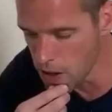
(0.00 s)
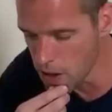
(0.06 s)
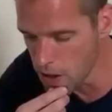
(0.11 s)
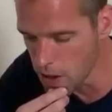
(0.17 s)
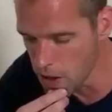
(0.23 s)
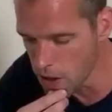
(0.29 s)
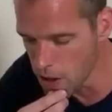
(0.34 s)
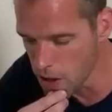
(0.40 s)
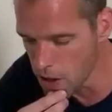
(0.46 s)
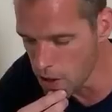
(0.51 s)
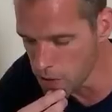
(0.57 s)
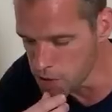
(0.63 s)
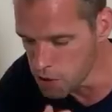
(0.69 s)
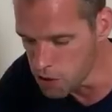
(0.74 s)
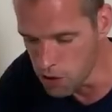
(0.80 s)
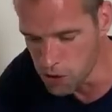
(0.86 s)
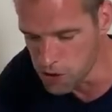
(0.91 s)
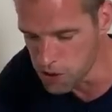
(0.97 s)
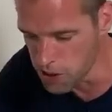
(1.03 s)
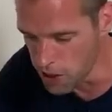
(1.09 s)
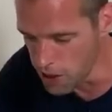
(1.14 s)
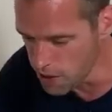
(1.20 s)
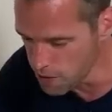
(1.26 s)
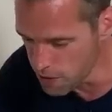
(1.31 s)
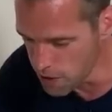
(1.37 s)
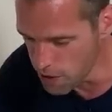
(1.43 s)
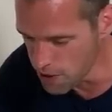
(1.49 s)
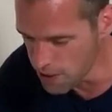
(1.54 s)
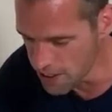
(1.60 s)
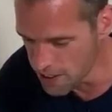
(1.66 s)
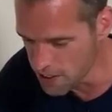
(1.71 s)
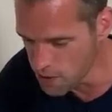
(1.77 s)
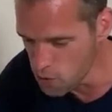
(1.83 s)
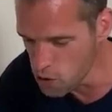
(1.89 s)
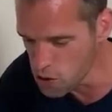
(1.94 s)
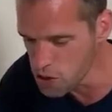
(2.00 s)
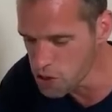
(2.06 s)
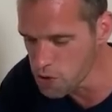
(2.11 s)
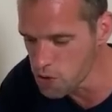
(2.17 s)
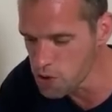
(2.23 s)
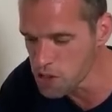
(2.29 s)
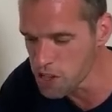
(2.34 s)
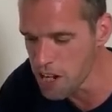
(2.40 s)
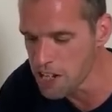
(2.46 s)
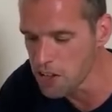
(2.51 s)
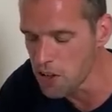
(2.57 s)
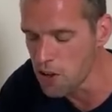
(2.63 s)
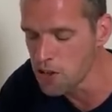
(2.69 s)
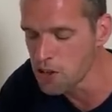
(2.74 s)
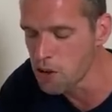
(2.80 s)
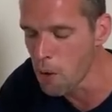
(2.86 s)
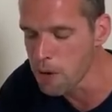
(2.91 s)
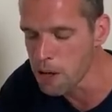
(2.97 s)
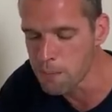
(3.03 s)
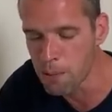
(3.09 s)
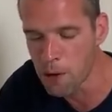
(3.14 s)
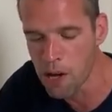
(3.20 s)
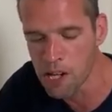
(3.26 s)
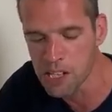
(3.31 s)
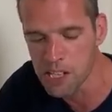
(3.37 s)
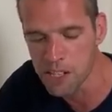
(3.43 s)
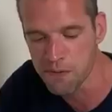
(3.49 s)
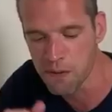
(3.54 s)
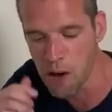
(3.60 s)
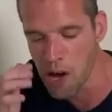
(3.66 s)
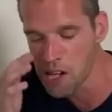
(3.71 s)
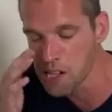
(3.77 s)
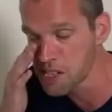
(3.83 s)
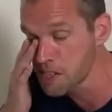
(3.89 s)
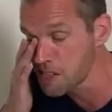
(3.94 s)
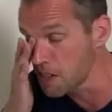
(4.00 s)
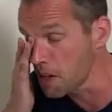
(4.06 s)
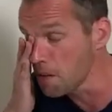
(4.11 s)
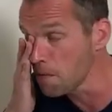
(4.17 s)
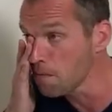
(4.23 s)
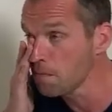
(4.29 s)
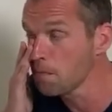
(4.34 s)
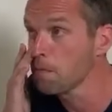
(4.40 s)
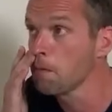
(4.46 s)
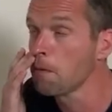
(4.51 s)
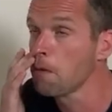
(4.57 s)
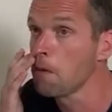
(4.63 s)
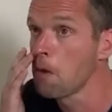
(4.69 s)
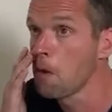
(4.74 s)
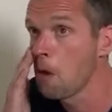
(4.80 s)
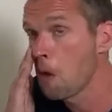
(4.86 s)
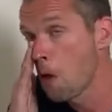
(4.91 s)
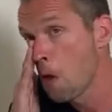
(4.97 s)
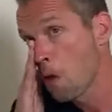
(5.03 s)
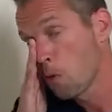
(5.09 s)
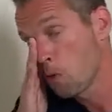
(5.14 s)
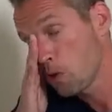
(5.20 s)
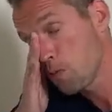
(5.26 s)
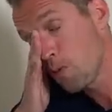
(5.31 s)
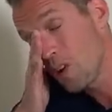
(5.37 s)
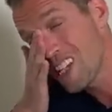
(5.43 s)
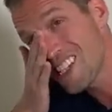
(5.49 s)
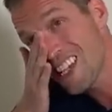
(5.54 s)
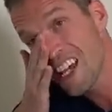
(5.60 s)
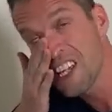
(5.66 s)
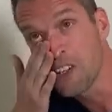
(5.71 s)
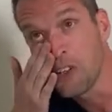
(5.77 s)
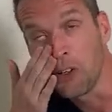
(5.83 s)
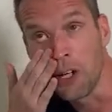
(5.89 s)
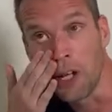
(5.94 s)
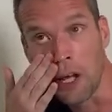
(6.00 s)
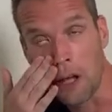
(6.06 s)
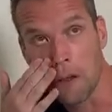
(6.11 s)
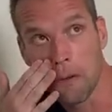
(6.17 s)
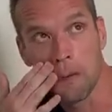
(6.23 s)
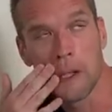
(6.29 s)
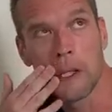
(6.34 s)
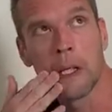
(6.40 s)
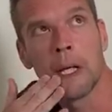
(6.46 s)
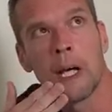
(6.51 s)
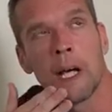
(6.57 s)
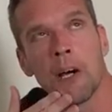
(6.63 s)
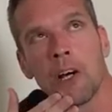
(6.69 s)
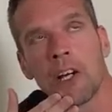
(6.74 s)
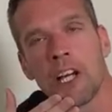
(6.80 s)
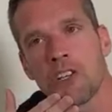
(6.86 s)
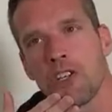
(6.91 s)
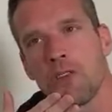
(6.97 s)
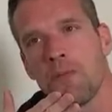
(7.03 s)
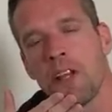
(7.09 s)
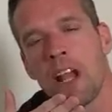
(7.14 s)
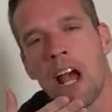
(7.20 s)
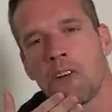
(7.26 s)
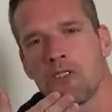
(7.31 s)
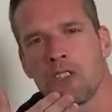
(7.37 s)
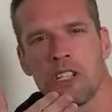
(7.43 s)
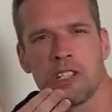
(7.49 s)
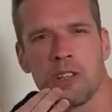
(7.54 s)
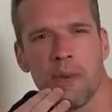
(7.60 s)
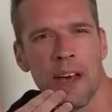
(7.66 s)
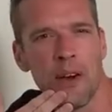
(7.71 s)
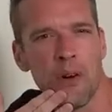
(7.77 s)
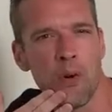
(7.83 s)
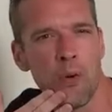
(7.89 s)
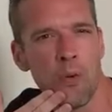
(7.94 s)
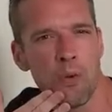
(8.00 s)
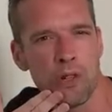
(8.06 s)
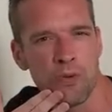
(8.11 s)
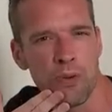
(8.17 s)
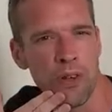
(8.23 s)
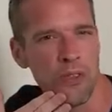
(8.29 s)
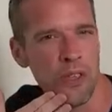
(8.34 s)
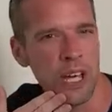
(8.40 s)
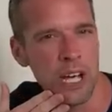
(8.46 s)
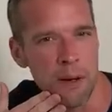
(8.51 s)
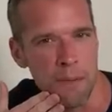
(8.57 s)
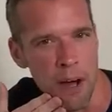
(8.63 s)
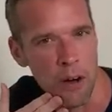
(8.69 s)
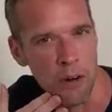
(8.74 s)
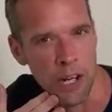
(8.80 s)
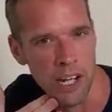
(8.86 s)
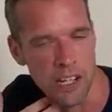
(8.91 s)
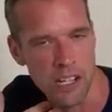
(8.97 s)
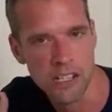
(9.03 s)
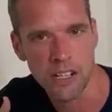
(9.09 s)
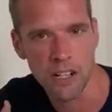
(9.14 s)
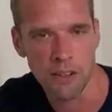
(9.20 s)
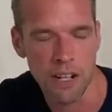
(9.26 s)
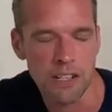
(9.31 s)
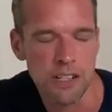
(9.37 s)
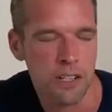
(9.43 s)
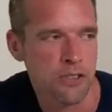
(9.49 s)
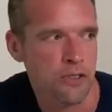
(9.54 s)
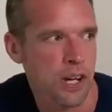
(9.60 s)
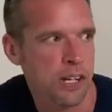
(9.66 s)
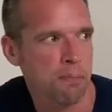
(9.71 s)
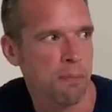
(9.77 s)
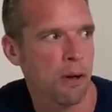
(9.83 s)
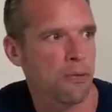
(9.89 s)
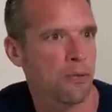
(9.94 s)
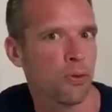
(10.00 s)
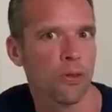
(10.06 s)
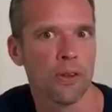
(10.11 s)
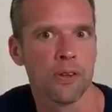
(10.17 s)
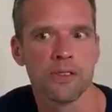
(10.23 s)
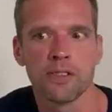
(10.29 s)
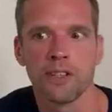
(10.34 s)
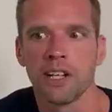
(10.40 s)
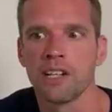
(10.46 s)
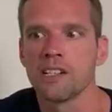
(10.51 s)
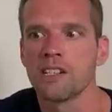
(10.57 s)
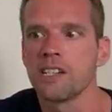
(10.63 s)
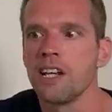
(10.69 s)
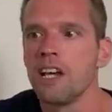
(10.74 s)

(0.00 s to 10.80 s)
I've just lost it. What's your take on growing plants faster? What's my take on it? I guess you mean how do you do it, or what do I think about it? So let's address both of those things.